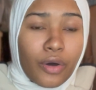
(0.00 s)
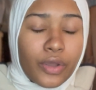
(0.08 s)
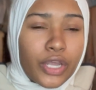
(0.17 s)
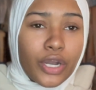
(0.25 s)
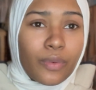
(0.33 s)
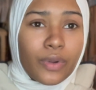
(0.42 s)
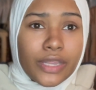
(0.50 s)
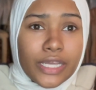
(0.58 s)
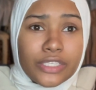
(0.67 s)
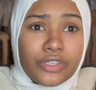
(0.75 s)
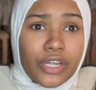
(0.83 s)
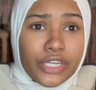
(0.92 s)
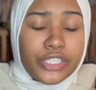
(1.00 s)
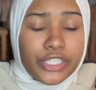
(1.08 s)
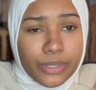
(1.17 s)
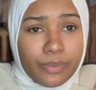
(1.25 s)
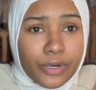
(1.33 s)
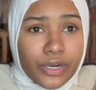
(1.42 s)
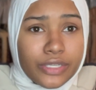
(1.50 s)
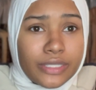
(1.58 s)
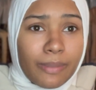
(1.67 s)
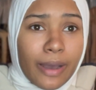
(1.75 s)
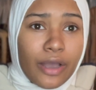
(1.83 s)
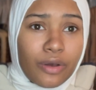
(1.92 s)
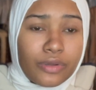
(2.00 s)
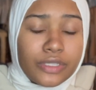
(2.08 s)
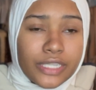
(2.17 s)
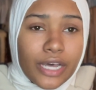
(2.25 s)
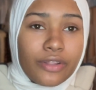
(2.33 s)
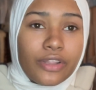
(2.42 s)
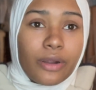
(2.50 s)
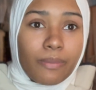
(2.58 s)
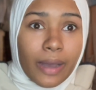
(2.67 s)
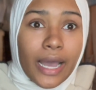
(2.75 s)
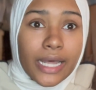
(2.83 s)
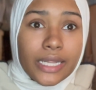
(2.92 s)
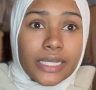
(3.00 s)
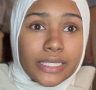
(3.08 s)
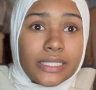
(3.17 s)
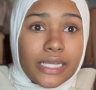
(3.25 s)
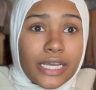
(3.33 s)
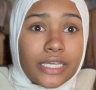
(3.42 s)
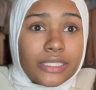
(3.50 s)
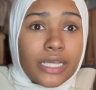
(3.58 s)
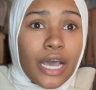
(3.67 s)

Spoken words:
you know, where things are like cheaper to buy wholesale. They're buying these things